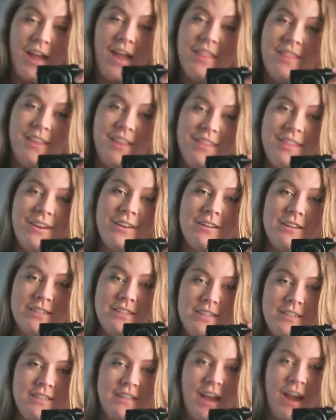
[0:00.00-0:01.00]
and then there
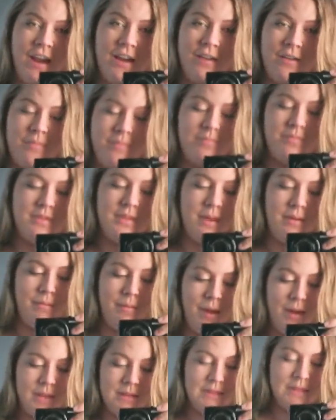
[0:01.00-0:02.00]
is this item that
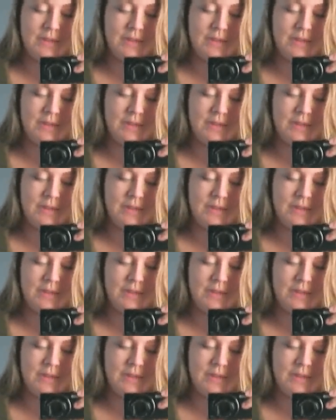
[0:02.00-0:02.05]
might